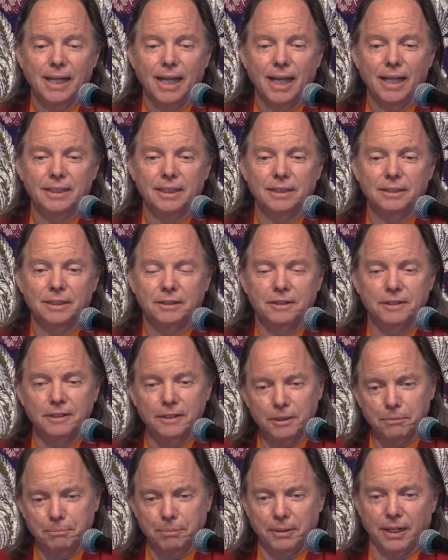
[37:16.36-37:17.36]
And then the
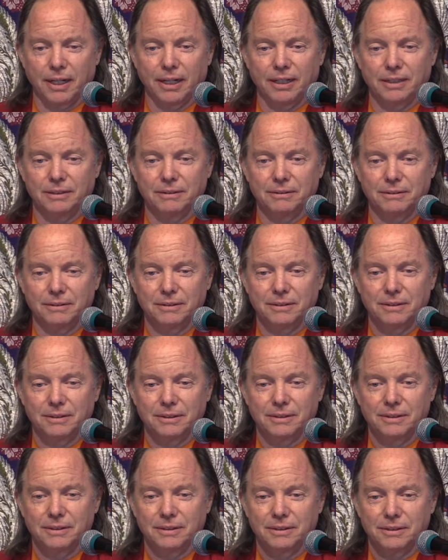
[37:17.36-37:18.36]
third part,
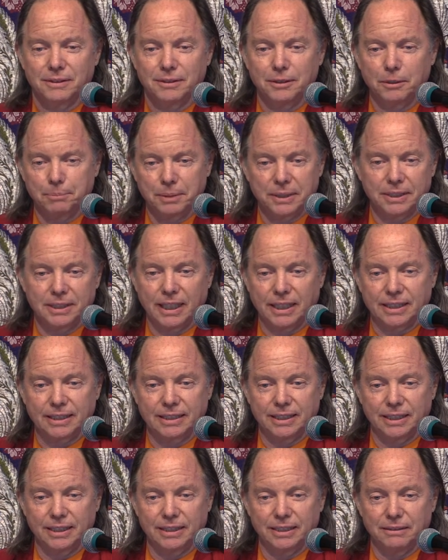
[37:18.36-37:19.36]
super
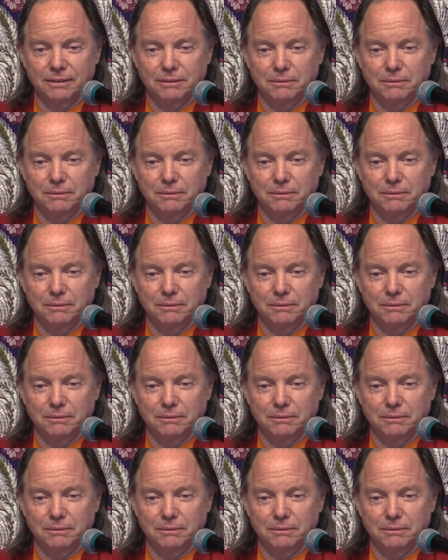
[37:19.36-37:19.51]
sexy,